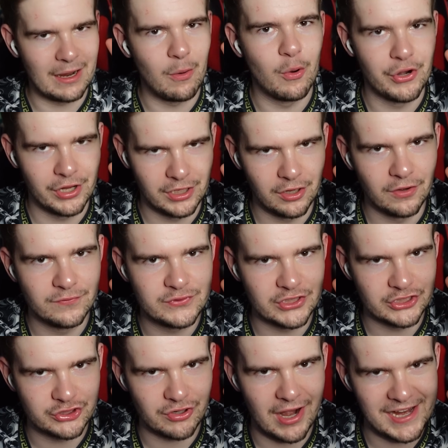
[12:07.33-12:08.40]
I would have loved
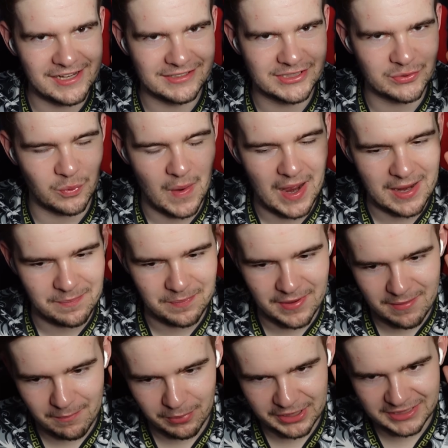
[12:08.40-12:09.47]
to try and swipe
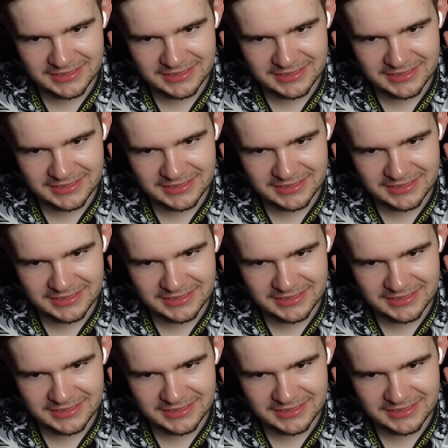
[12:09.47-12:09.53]
him. But